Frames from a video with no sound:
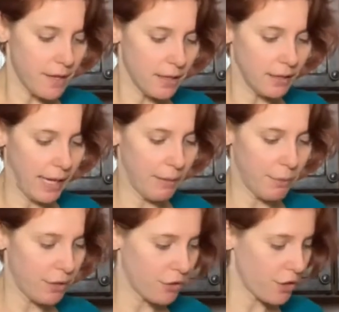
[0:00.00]
light brown
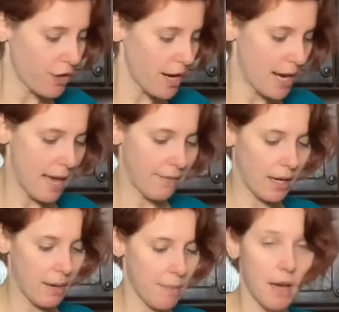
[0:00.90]
sugar and 1/2 cup
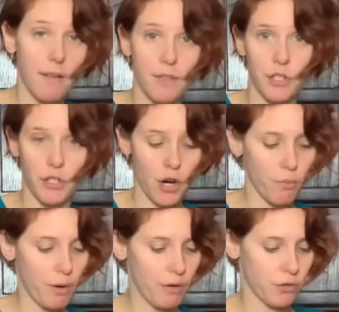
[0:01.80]
of dark
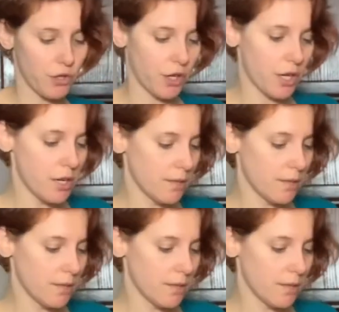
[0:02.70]
brown sugar.